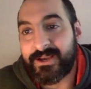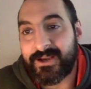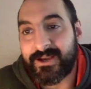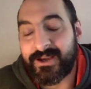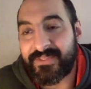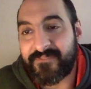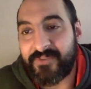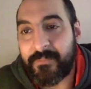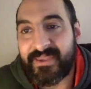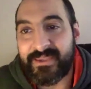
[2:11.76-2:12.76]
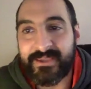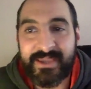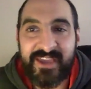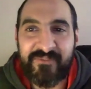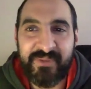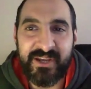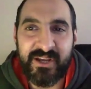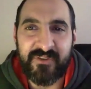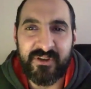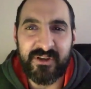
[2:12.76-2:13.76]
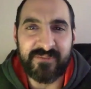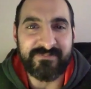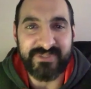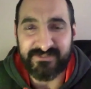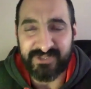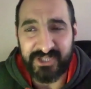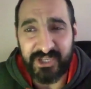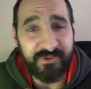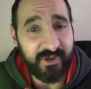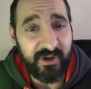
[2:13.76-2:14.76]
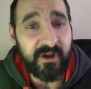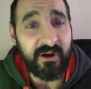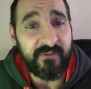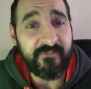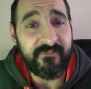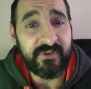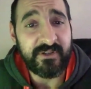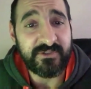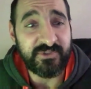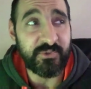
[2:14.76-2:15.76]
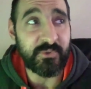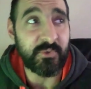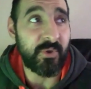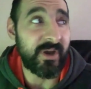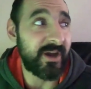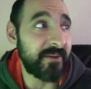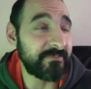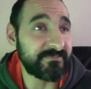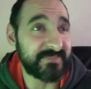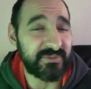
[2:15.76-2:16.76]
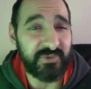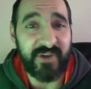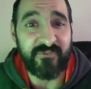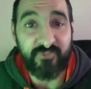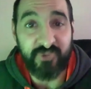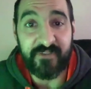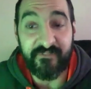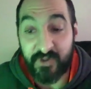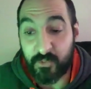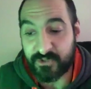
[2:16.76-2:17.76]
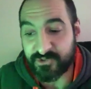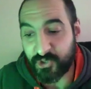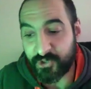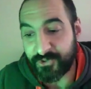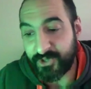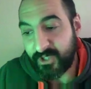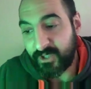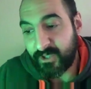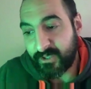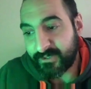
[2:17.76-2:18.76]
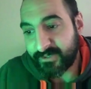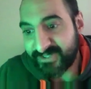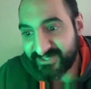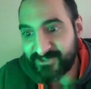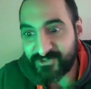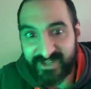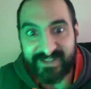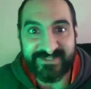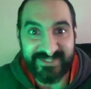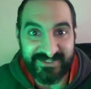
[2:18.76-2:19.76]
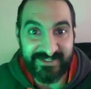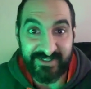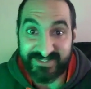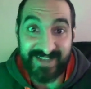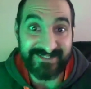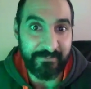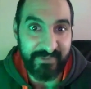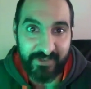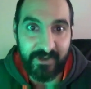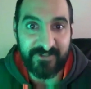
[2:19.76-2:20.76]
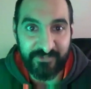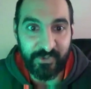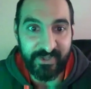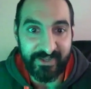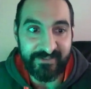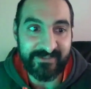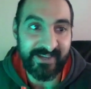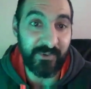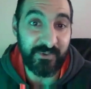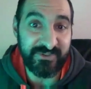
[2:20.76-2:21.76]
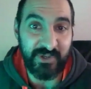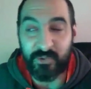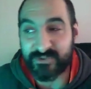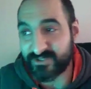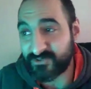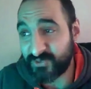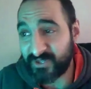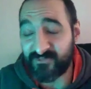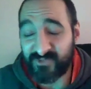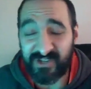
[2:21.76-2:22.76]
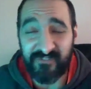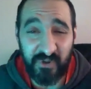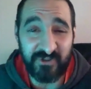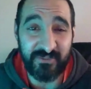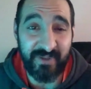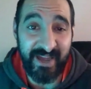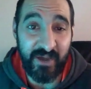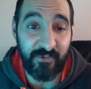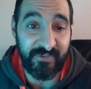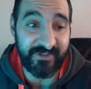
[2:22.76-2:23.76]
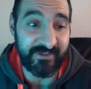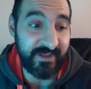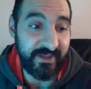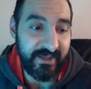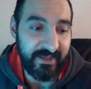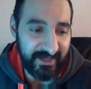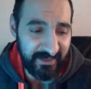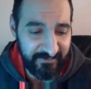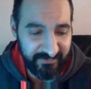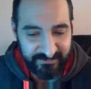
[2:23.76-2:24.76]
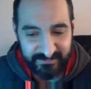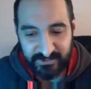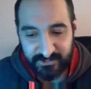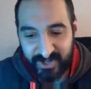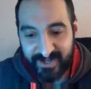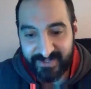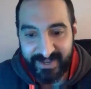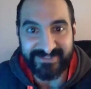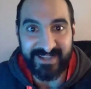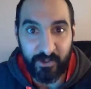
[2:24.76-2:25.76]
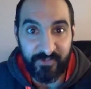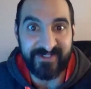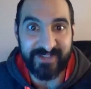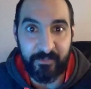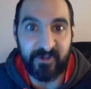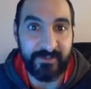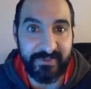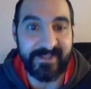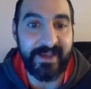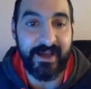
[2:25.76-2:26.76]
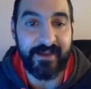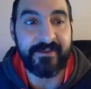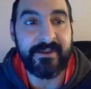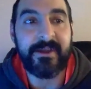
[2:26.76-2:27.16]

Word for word: I think for me, it gave me another year and a half to um, try and really focus on getting training consistent because it hasn't been the last four years, and also to treat, really focus on my health and kind of try and get as healthy as I possibly can.